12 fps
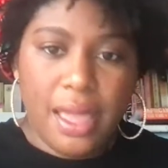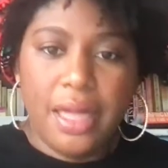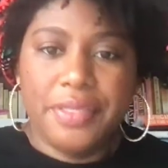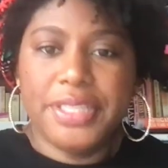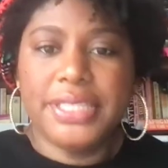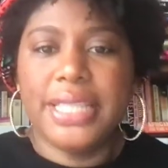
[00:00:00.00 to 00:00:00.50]

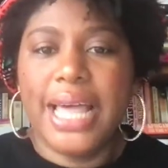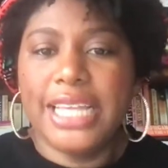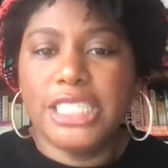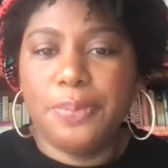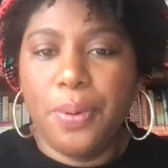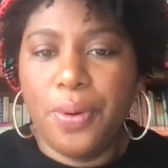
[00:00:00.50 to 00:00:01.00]
This
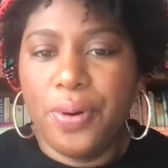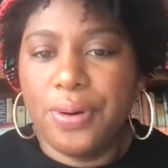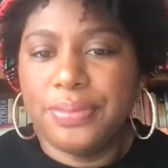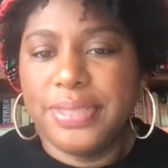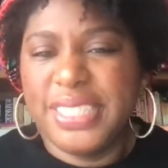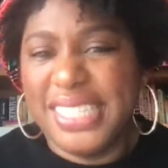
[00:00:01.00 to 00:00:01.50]
last
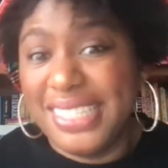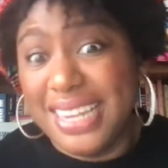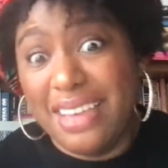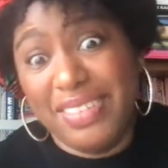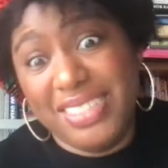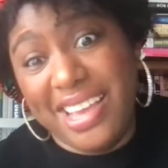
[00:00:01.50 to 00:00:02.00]
poem doesn't
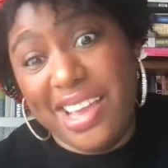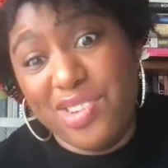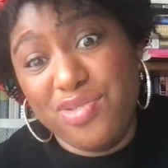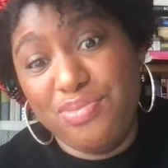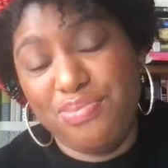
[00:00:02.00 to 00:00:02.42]
have a title,